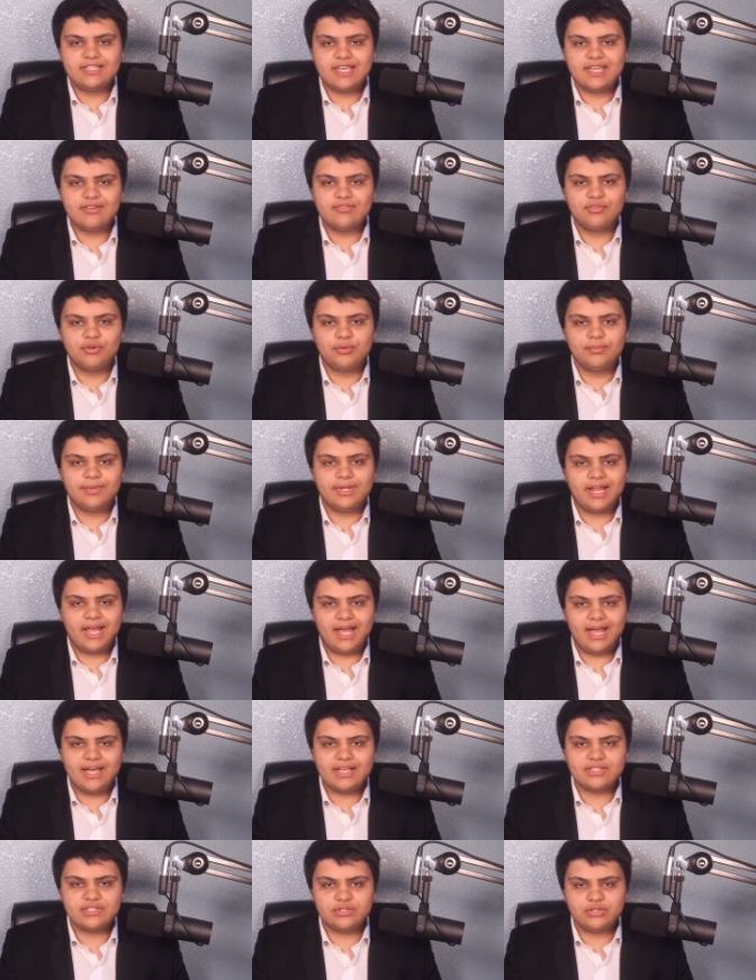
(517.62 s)
Dave Rubin
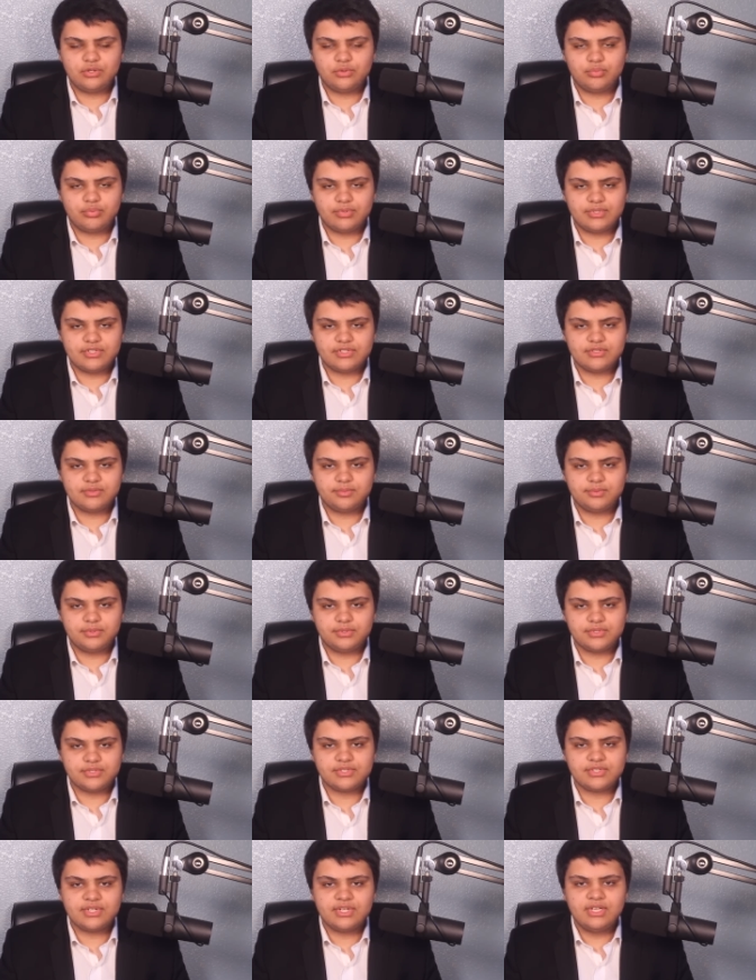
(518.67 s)
has no
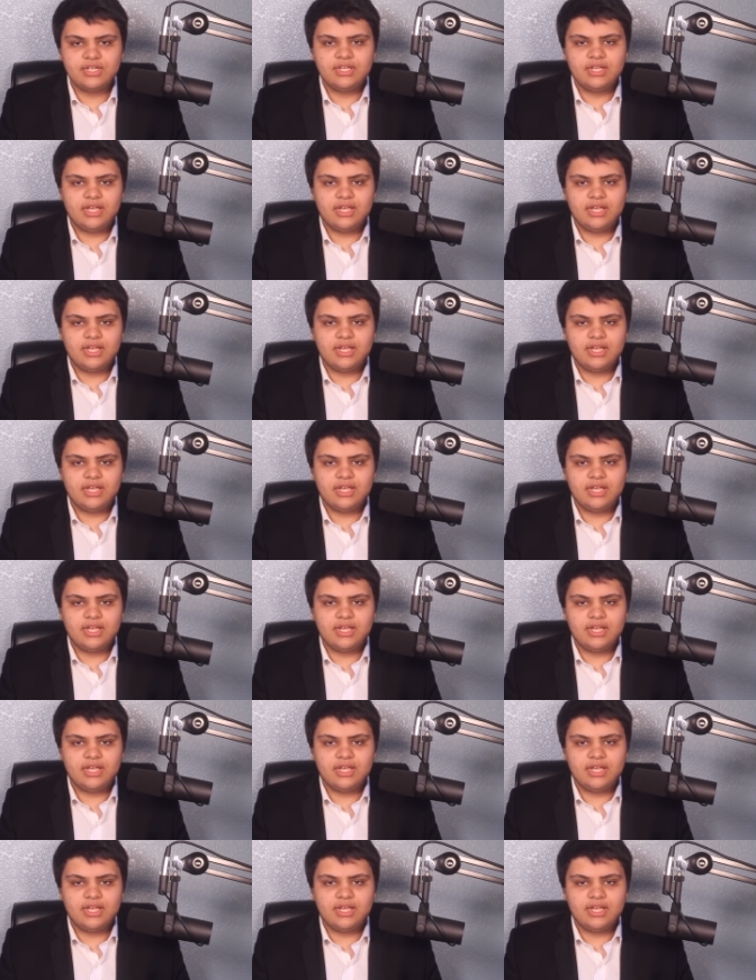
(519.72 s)
principles.